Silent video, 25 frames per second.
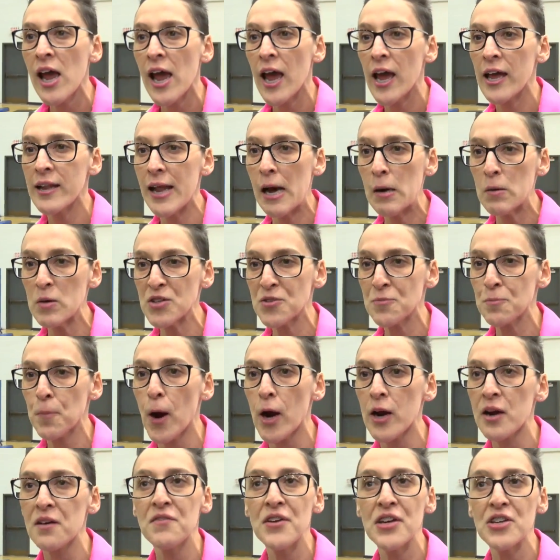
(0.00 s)
And that was
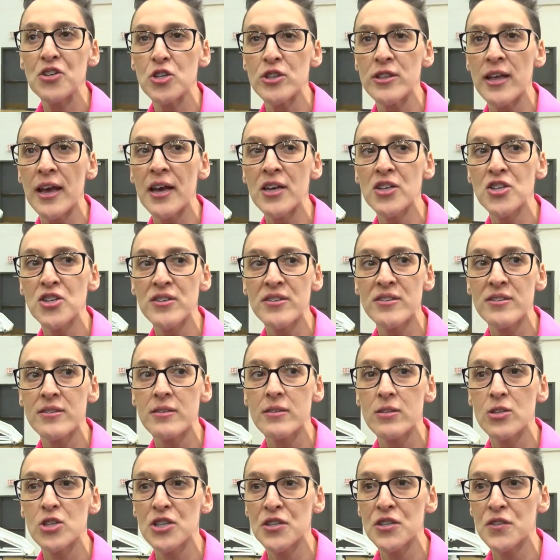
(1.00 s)
part of it today,
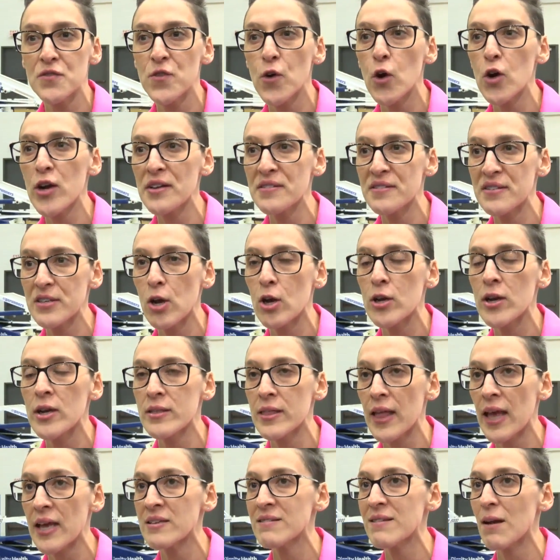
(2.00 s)
just focusing on the
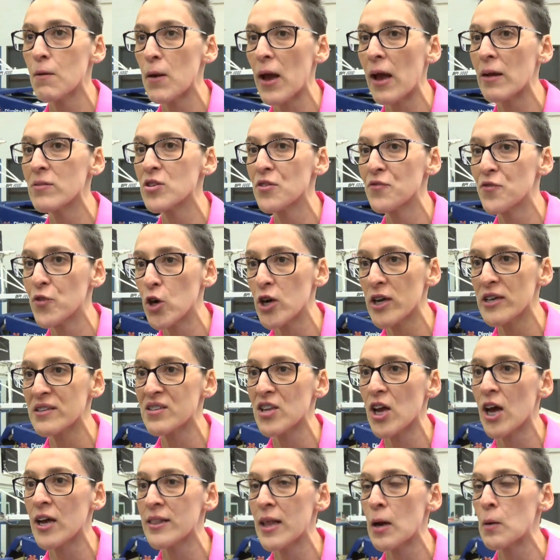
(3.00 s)
things that we have to
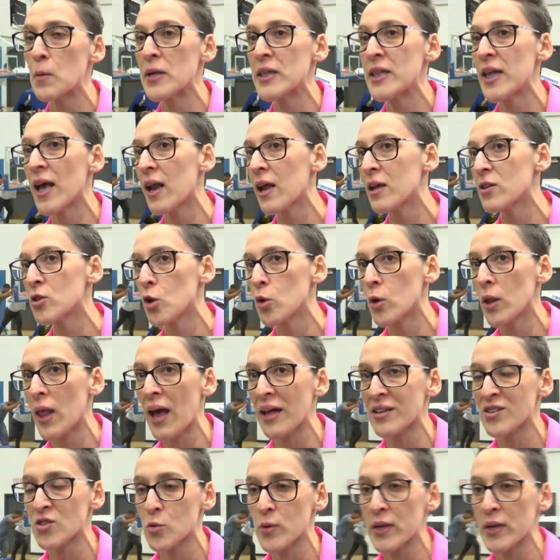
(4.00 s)
focus on that we didn't do last